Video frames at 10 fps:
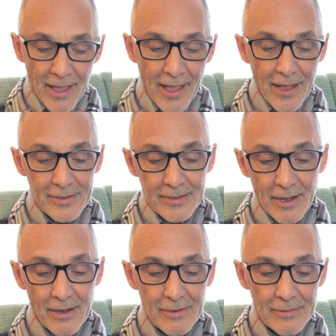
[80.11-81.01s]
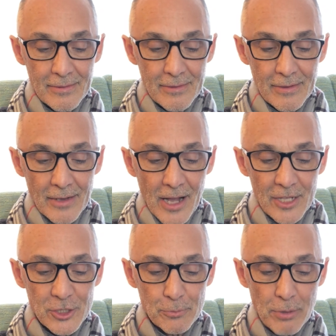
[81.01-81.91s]
And I
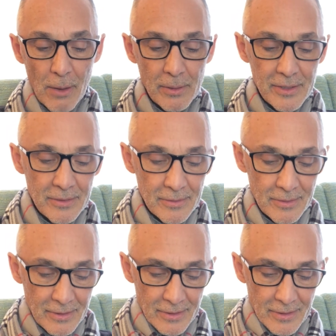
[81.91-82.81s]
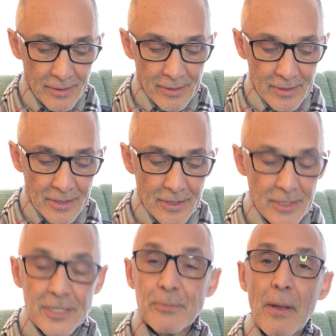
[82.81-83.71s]
should probably
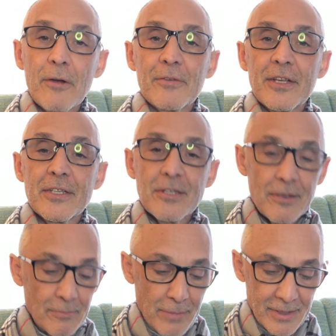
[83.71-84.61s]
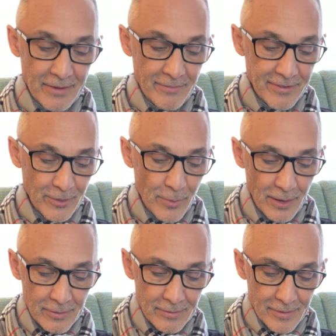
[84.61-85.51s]
spare this, but I figure,
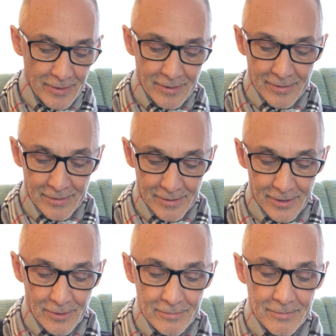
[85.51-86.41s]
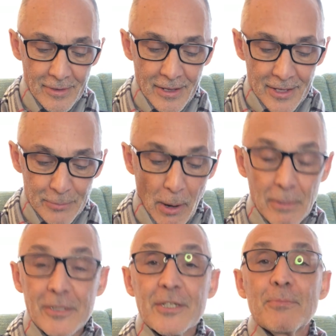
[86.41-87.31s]
well, you know,
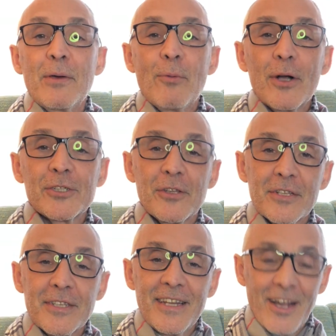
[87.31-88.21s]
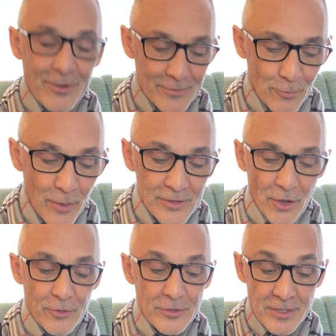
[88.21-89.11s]
probably just me watching this anyhow. Well, no,
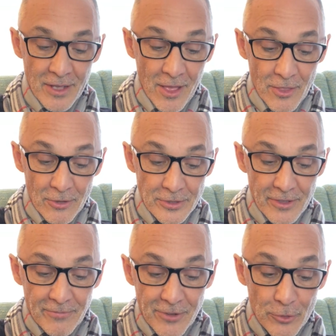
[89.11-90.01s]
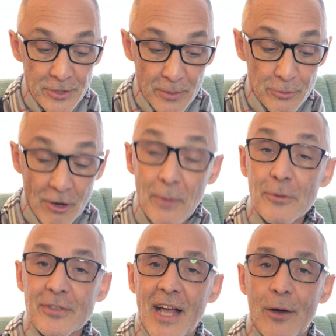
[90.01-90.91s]
there's a few subscribers
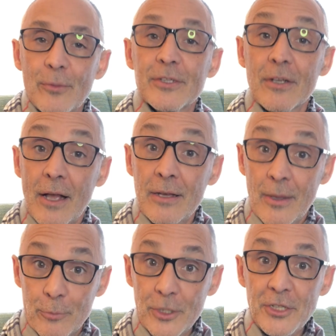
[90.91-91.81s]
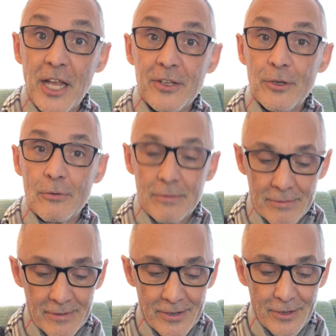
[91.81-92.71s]
now, which I appreciate you
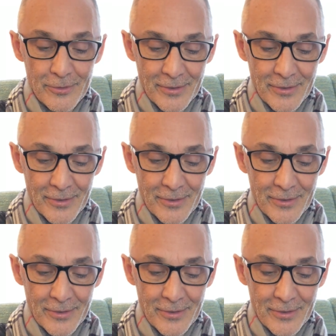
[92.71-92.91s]
know.